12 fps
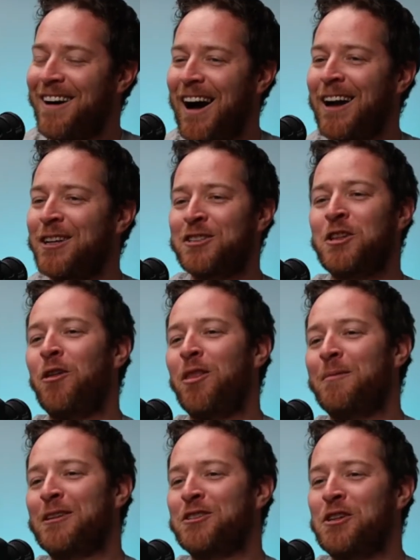I just know them
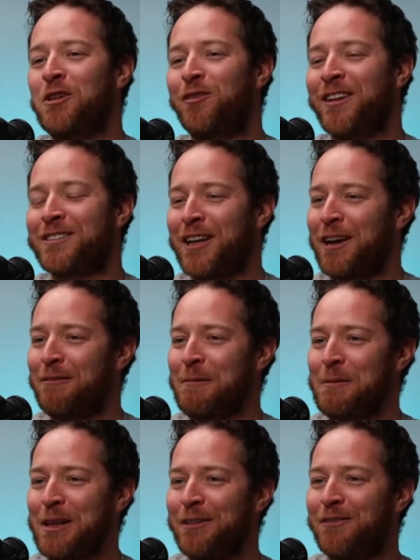as Newfies. I can't remember
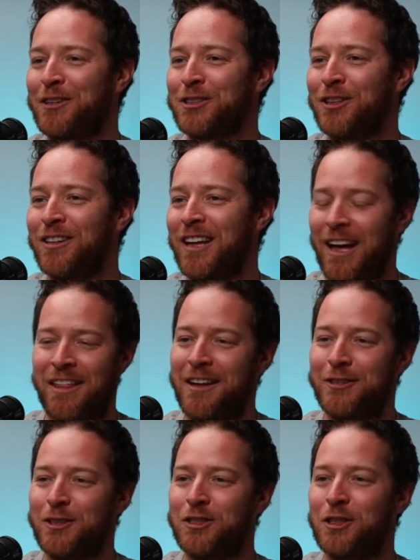the official. Yeah, I think it's
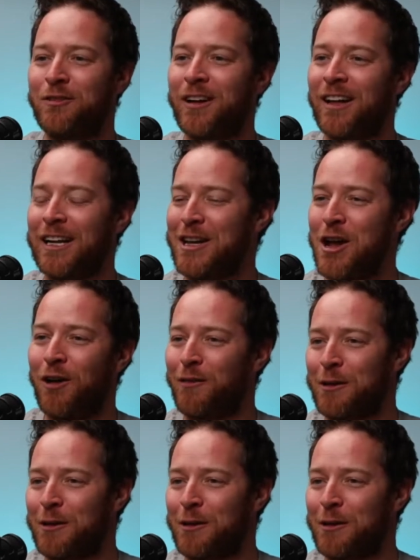just Newfoundland. I didn't know if there was